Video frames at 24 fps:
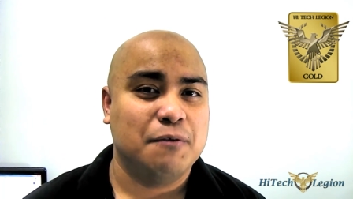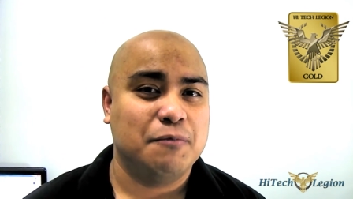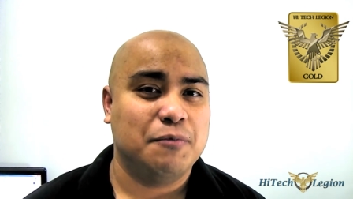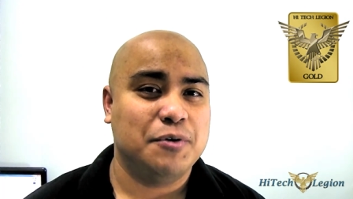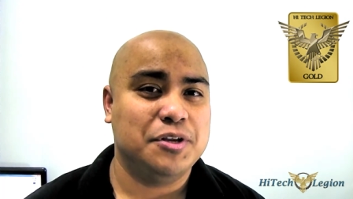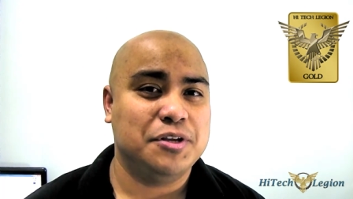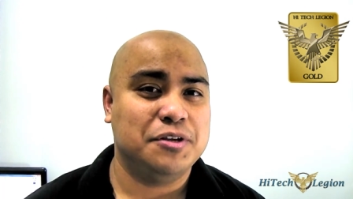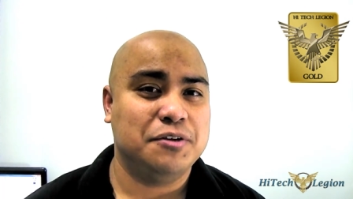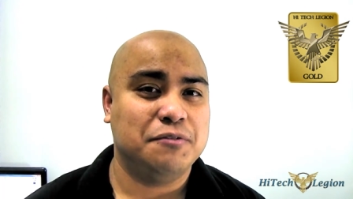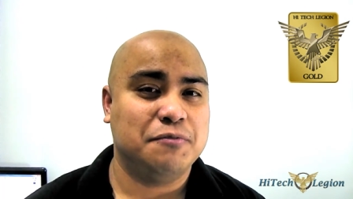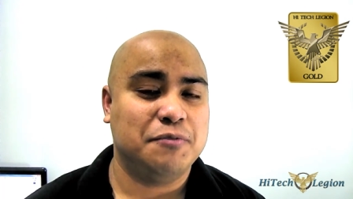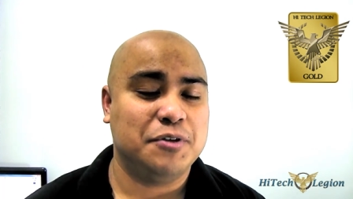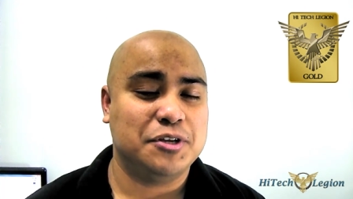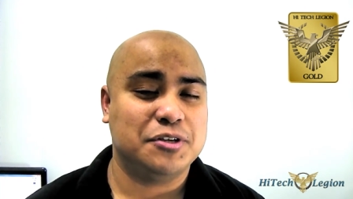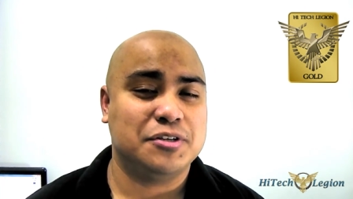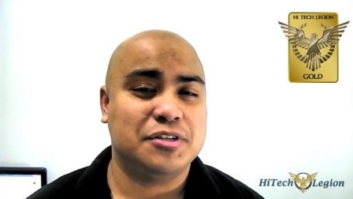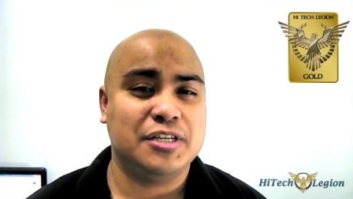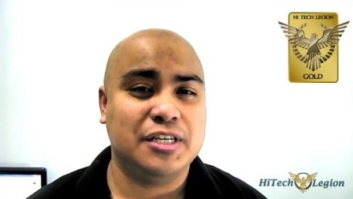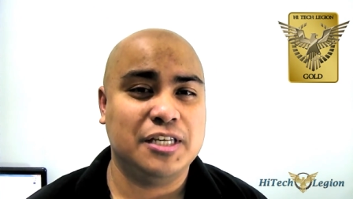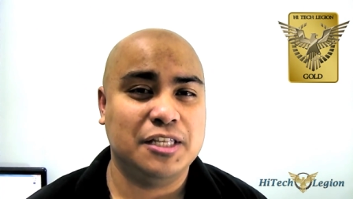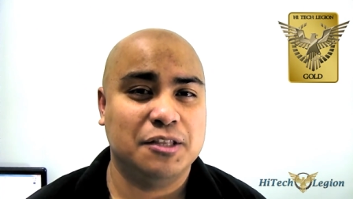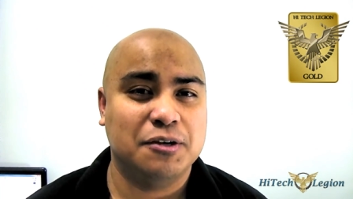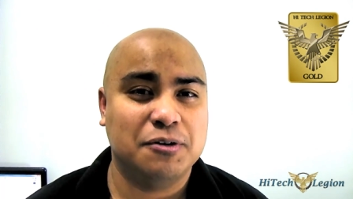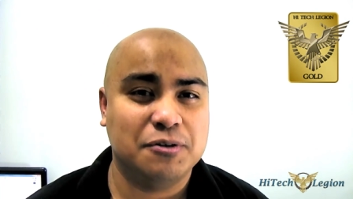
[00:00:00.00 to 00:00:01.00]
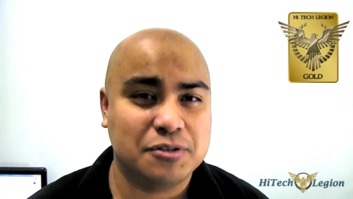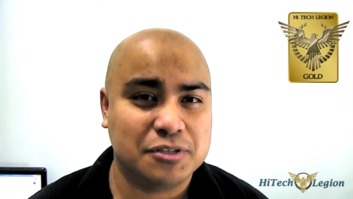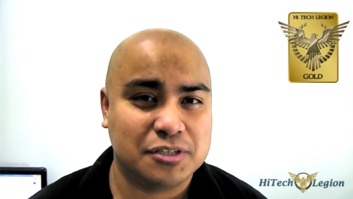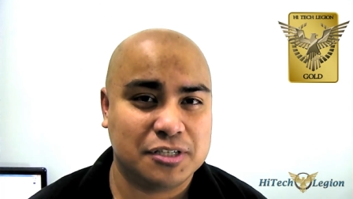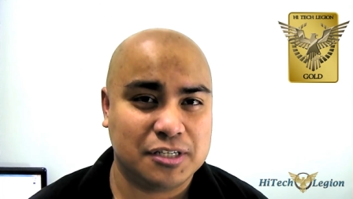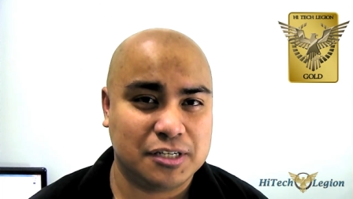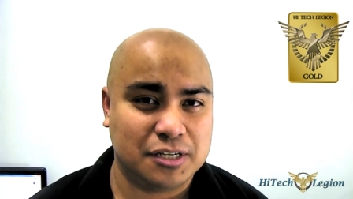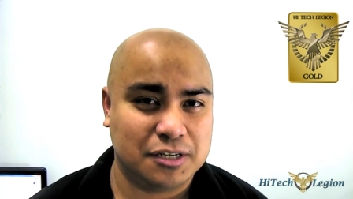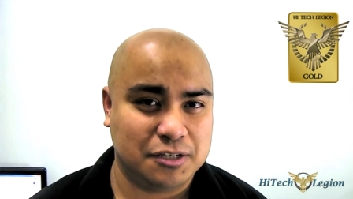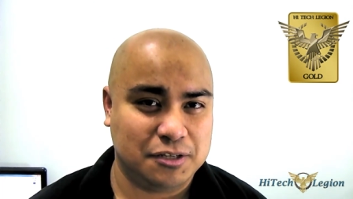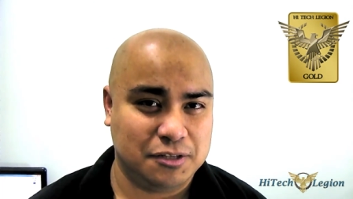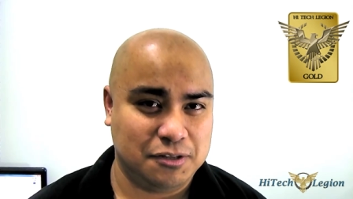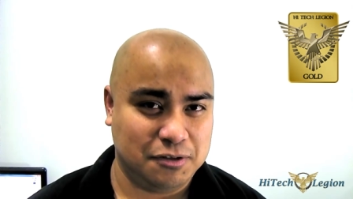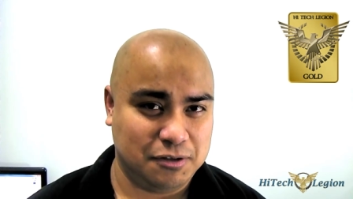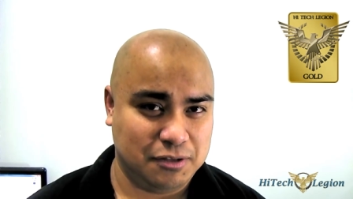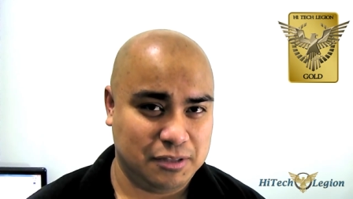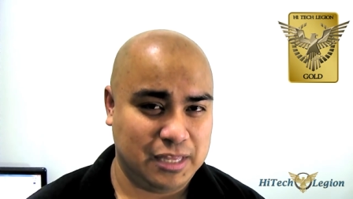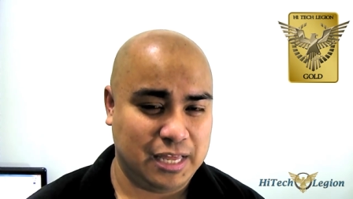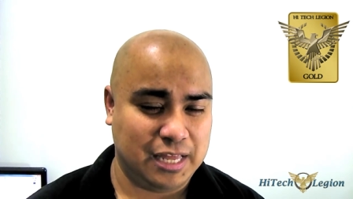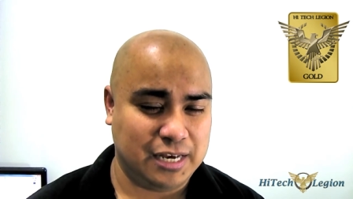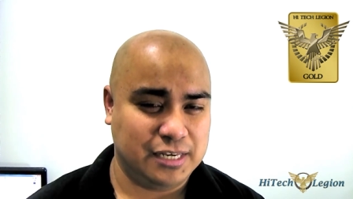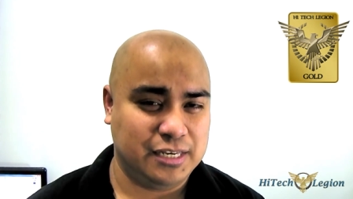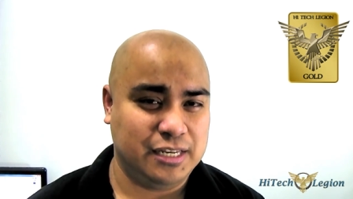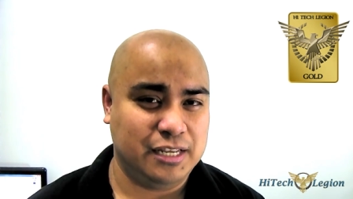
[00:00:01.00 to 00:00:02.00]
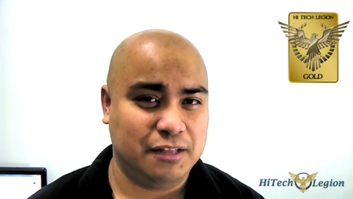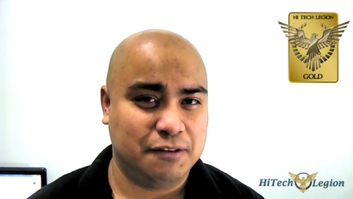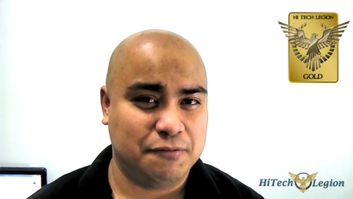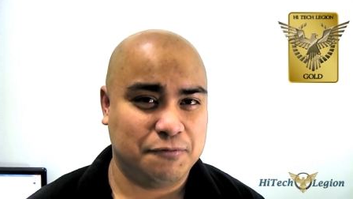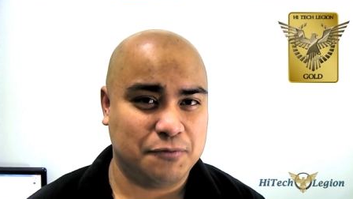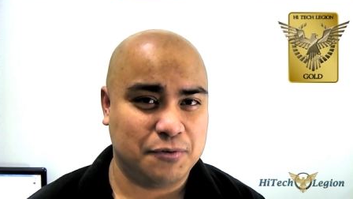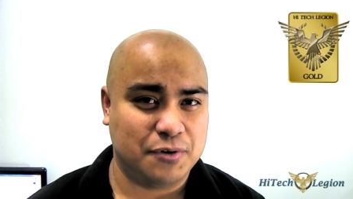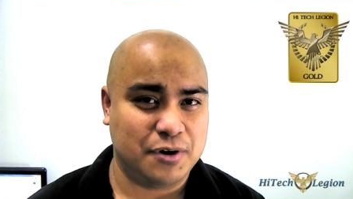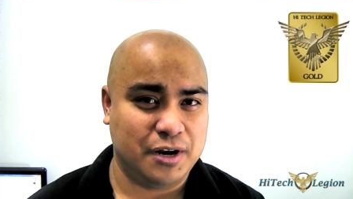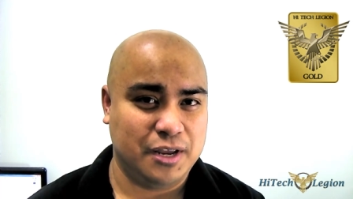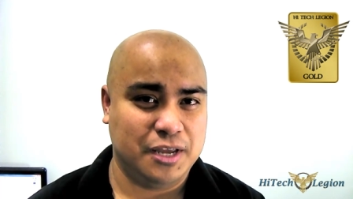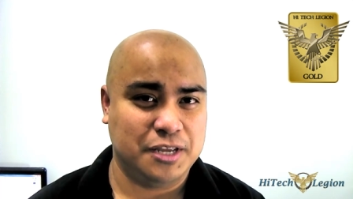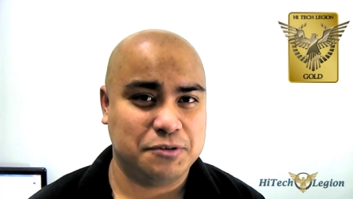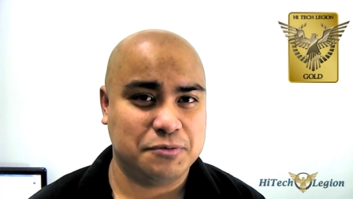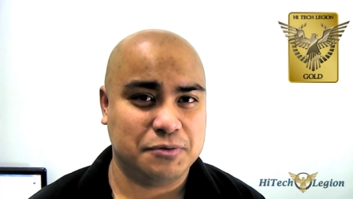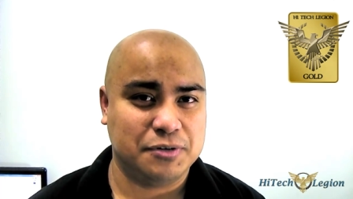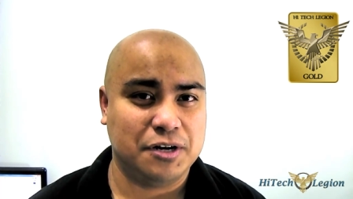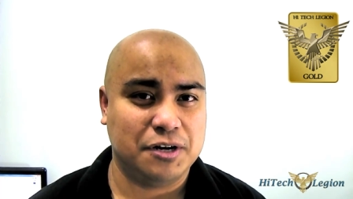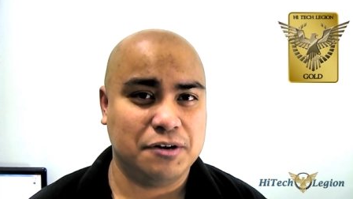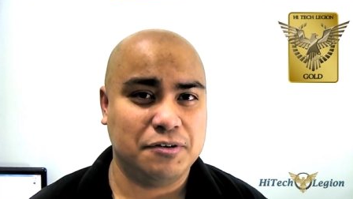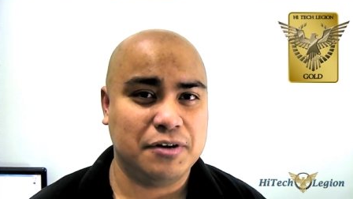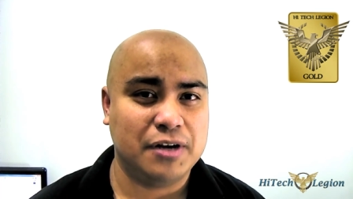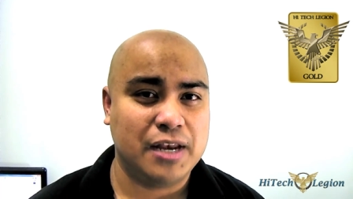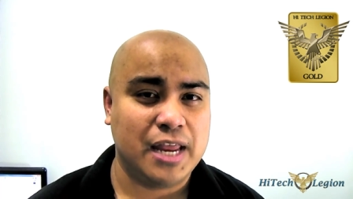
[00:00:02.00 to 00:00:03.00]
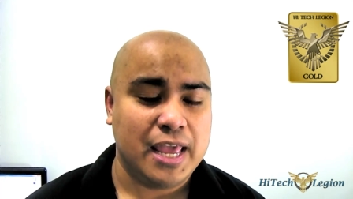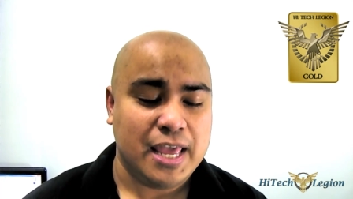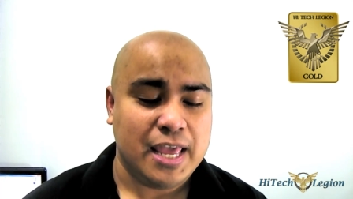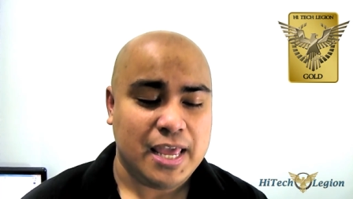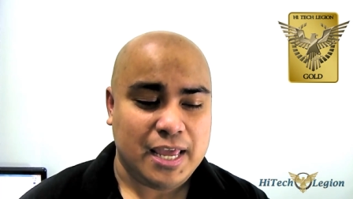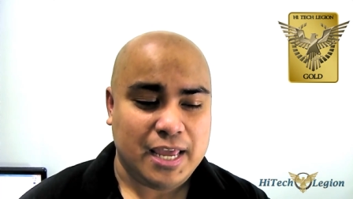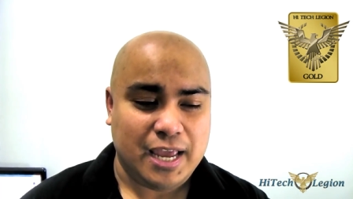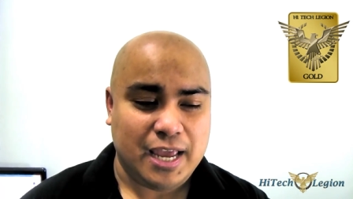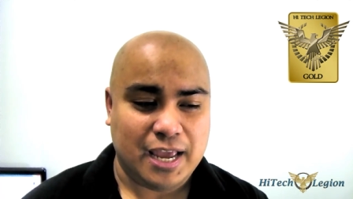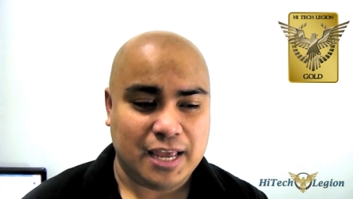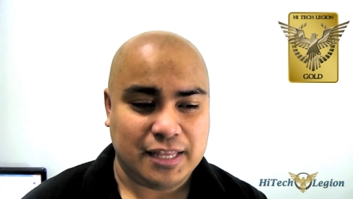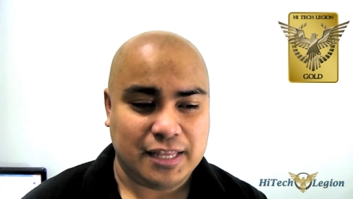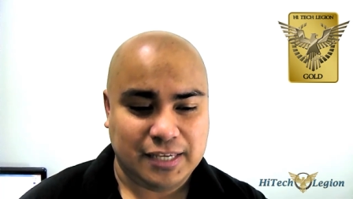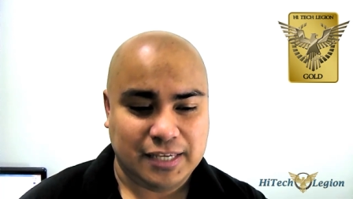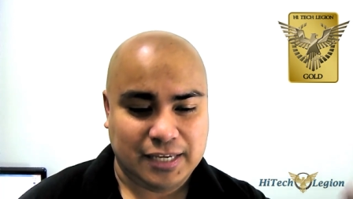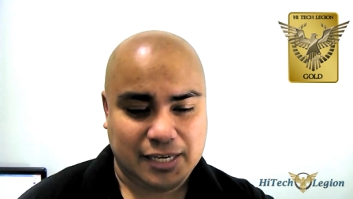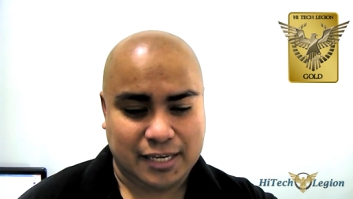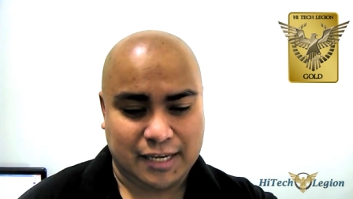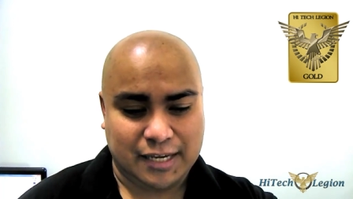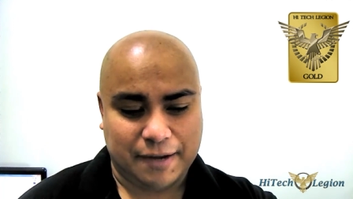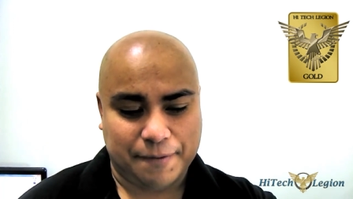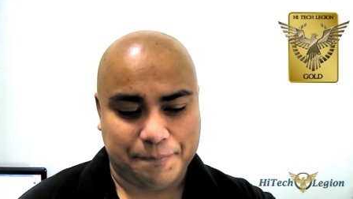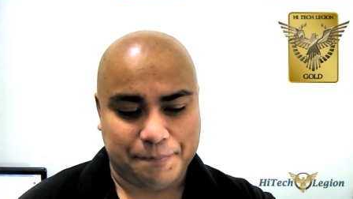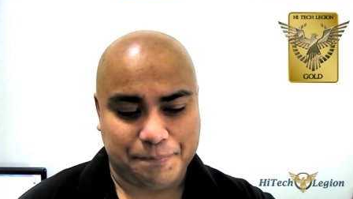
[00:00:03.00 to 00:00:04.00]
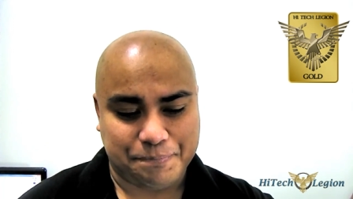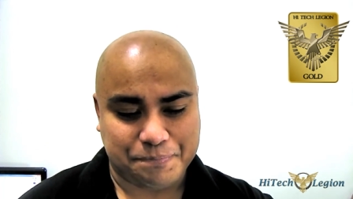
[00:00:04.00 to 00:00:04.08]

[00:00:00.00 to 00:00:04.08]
when you when you see those uh, the, that deal for H100 and the